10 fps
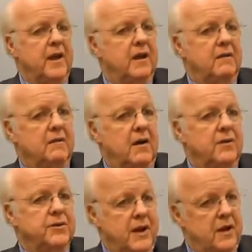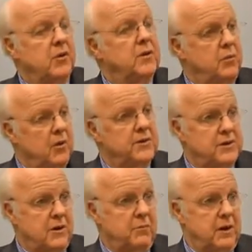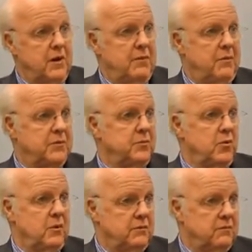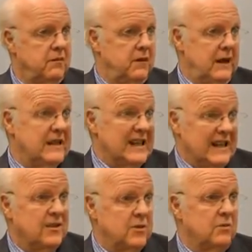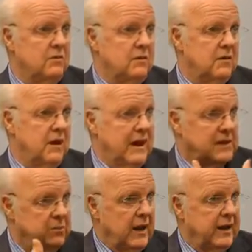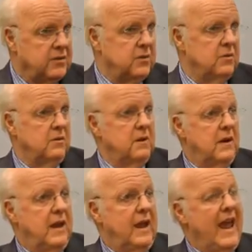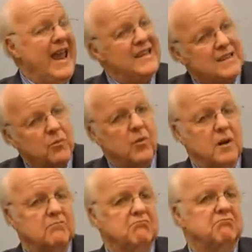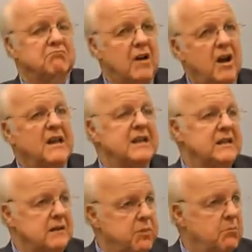then understanding what the burdens are become that much more easily to explain to a somewhat uneasy